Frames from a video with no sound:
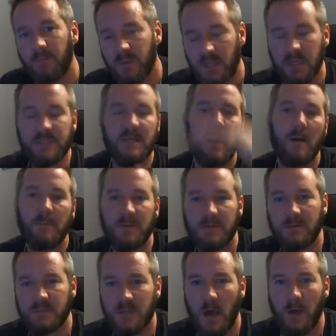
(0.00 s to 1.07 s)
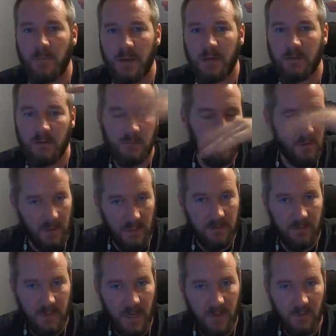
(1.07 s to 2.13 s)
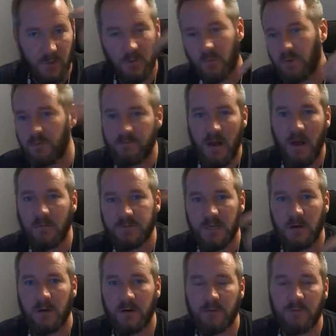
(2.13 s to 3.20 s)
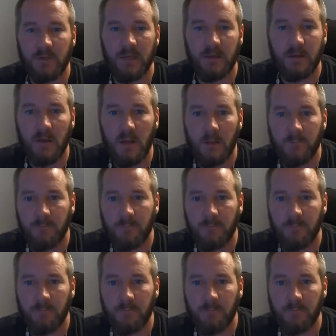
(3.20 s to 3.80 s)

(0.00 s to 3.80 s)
gets it up into the top end end of the engine where the valves are and everything.